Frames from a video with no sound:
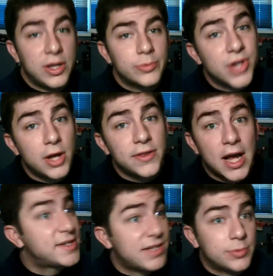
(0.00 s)
When he was on the
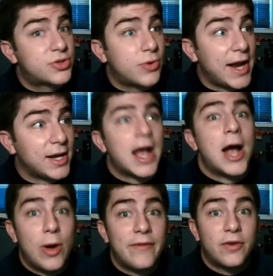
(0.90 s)
ice, he was great.
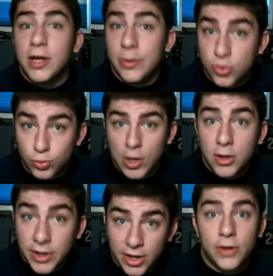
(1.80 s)
However, he was
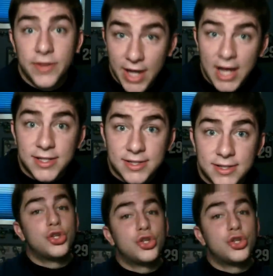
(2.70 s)
rarely on the ice.